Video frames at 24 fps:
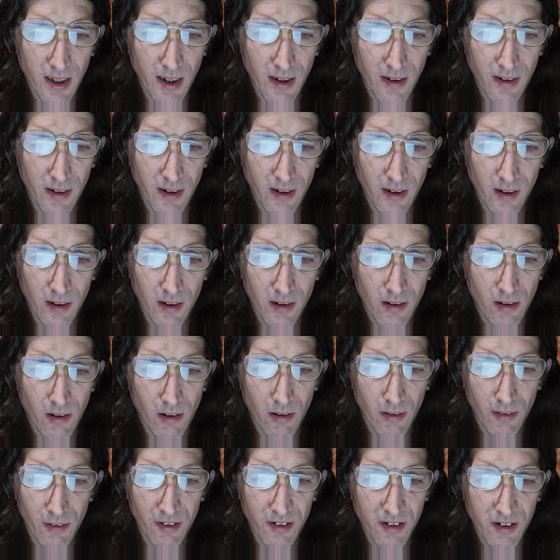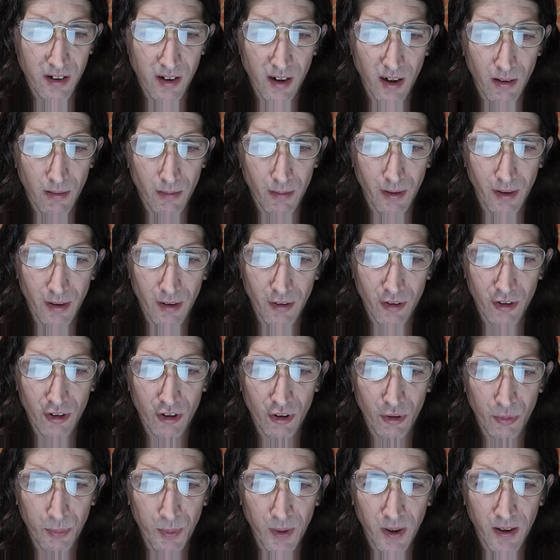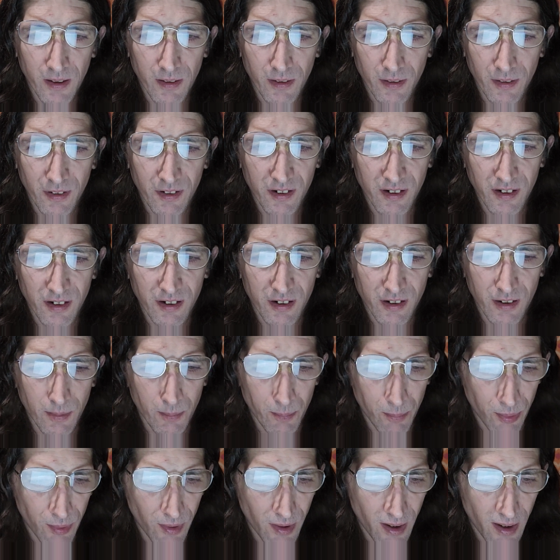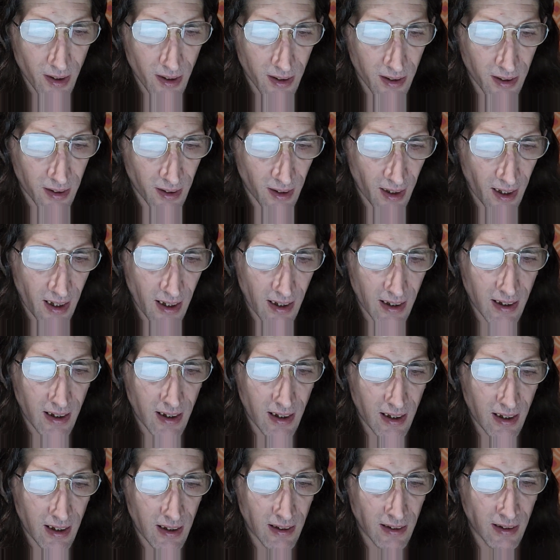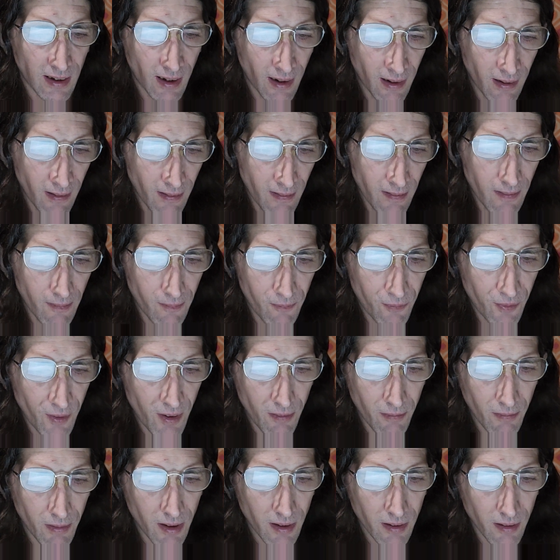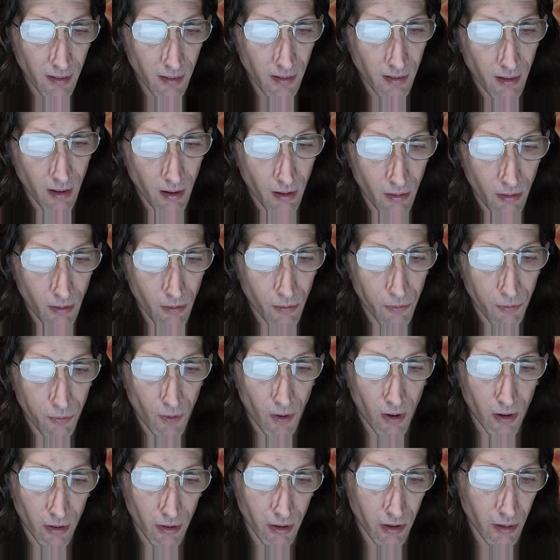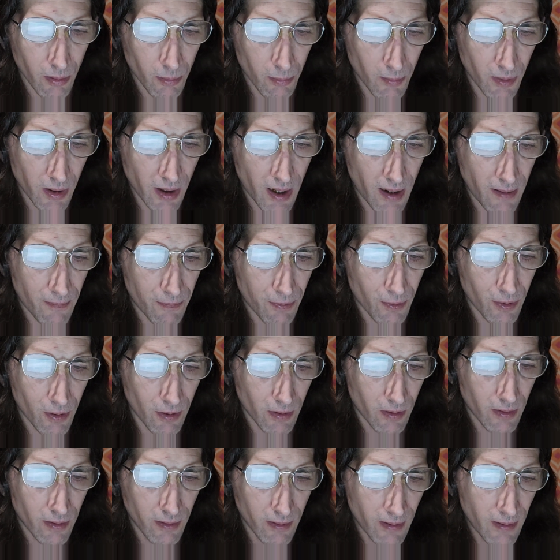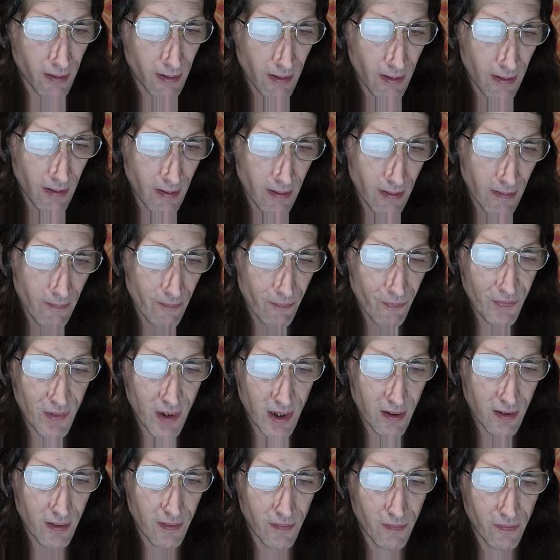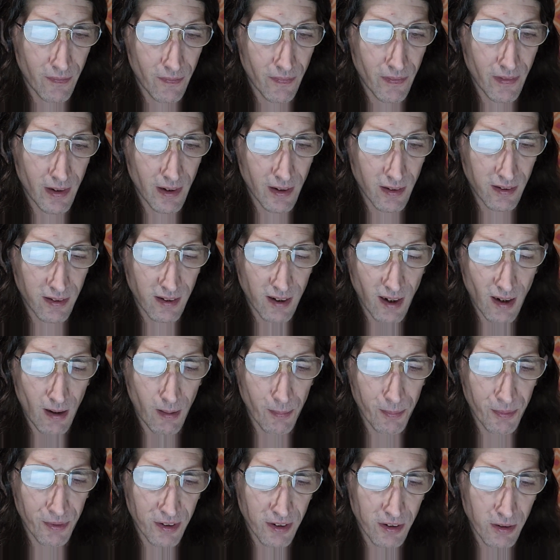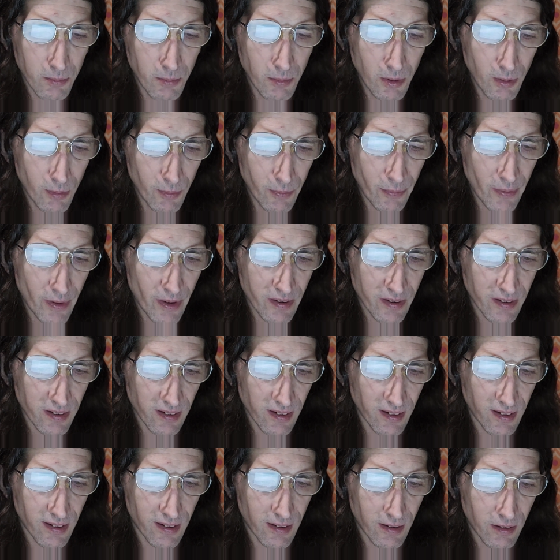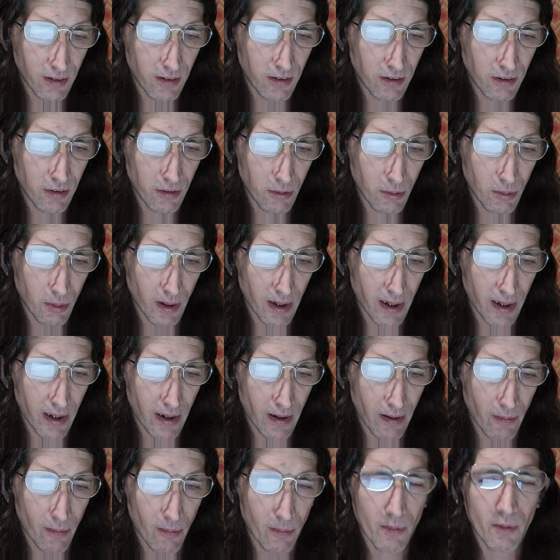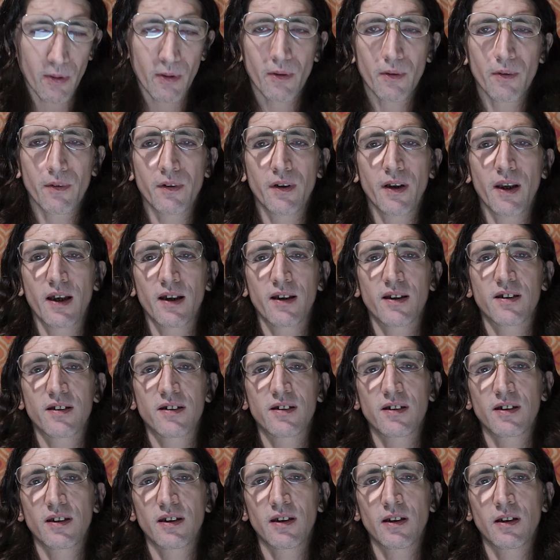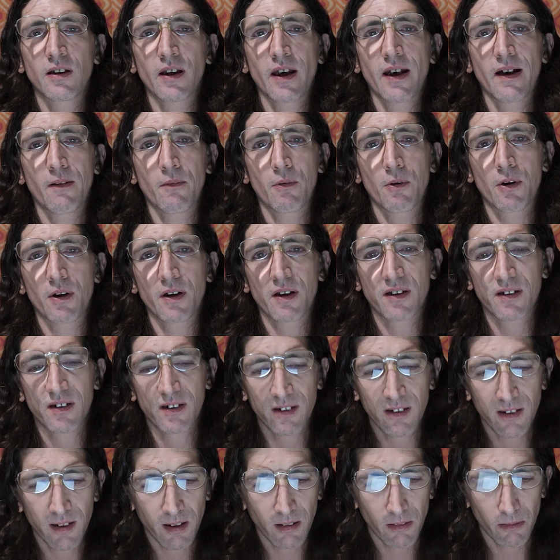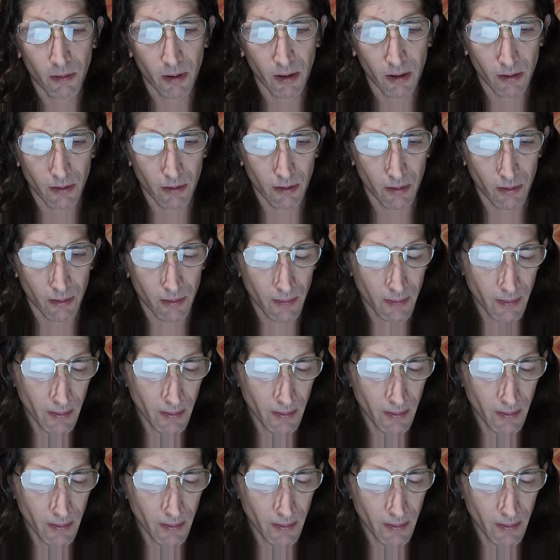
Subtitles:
out of the car stereo speaker system playing at a very low volume level. And this helps to move us into our next scene, our exterior.